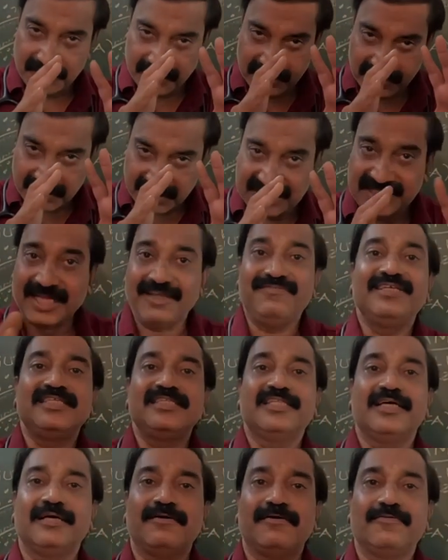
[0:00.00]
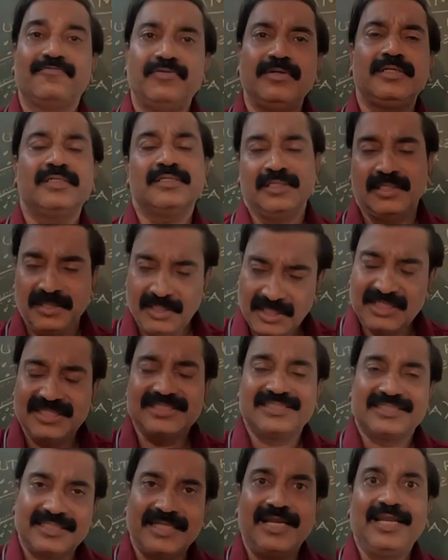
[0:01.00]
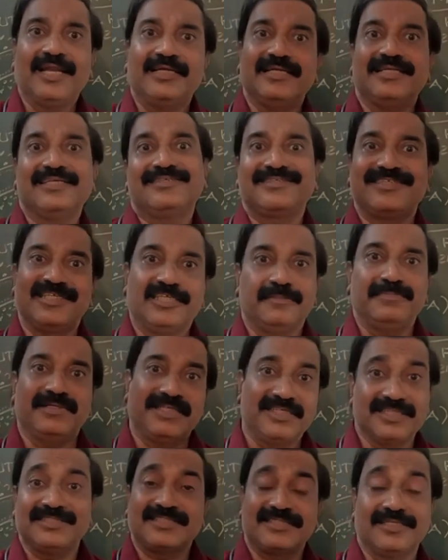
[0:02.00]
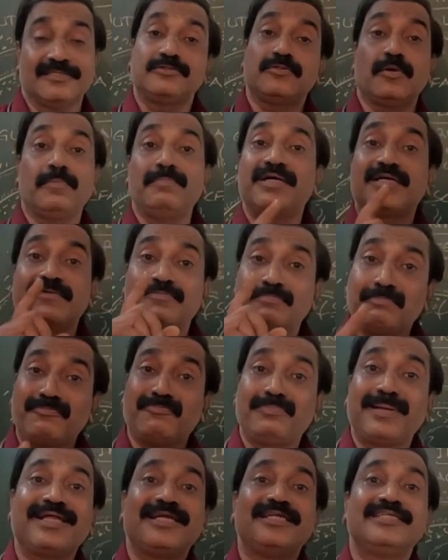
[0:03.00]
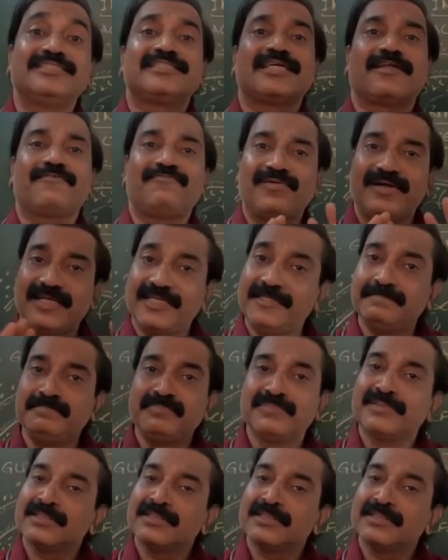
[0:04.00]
saving the foot. He's still under treatment. But parents are fine,